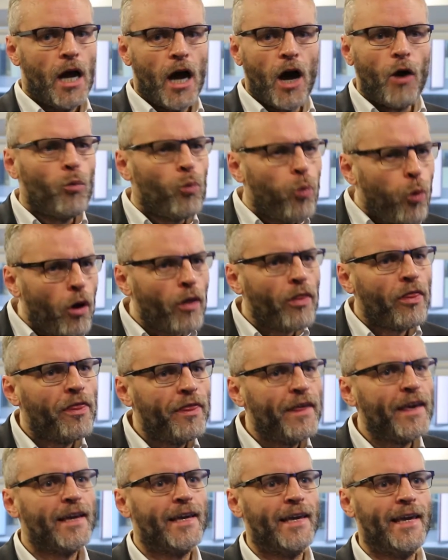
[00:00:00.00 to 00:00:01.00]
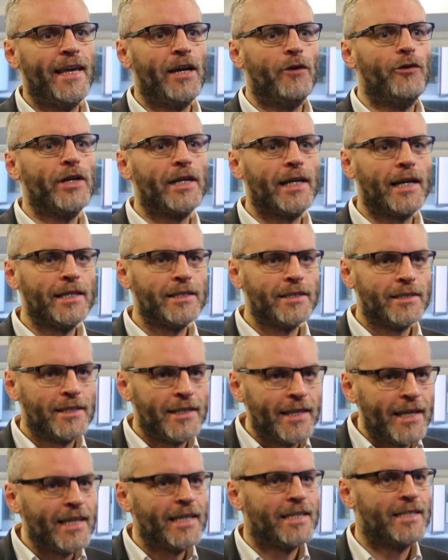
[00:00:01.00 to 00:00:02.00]
And one thing Hillary
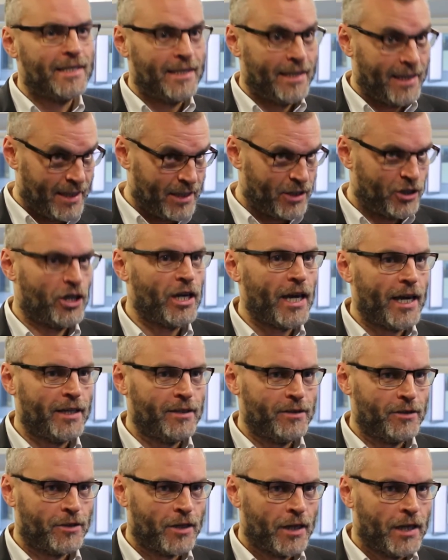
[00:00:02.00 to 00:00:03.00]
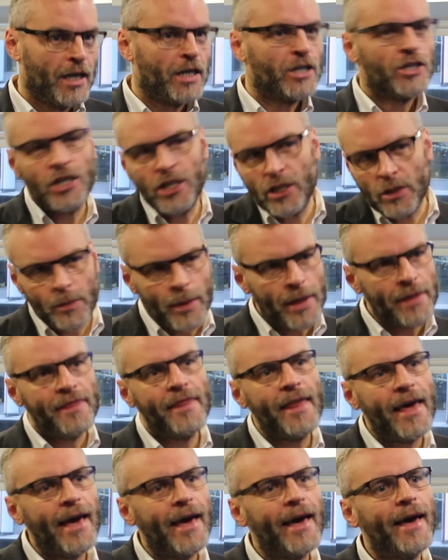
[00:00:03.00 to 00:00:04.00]
Clinton isn't is change. She's
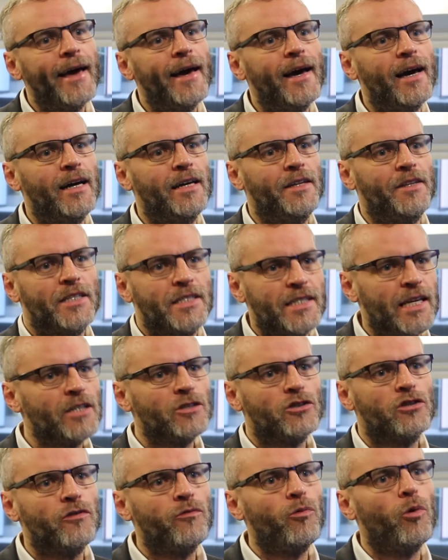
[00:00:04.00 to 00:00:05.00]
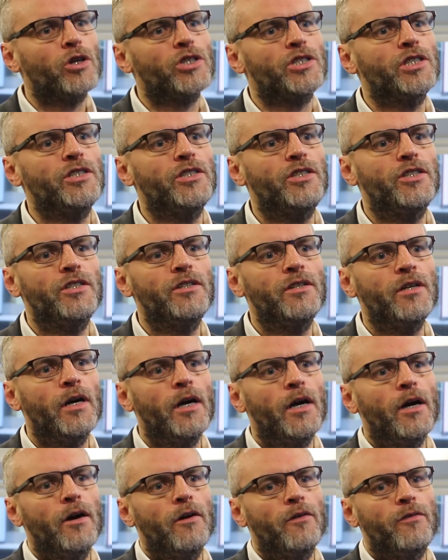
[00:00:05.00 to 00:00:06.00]
been there at the center of Washington
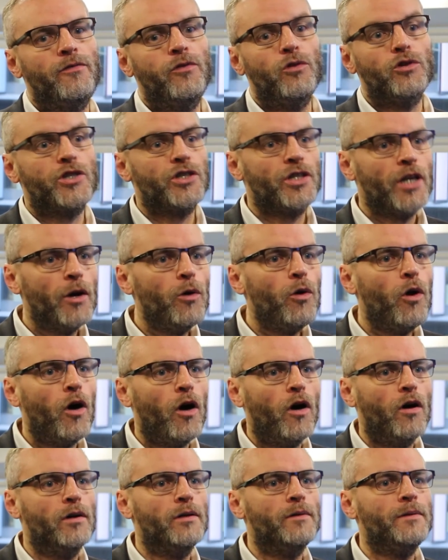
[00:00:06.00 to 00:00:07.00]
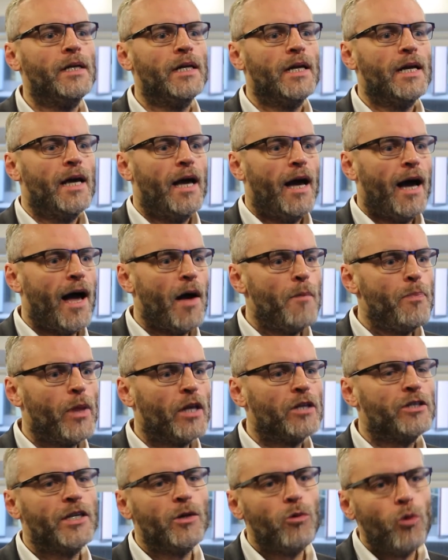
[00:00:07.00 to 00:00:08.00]
for so long,
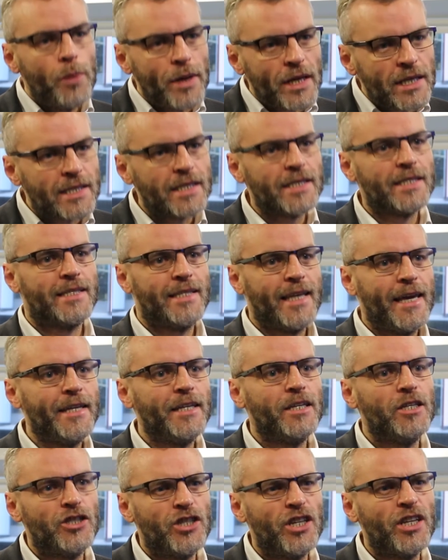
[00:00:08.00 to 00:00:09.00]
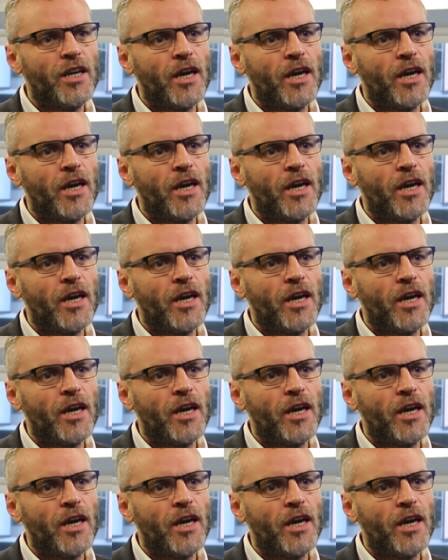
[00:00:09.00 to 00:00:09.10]
and she will be as steady as she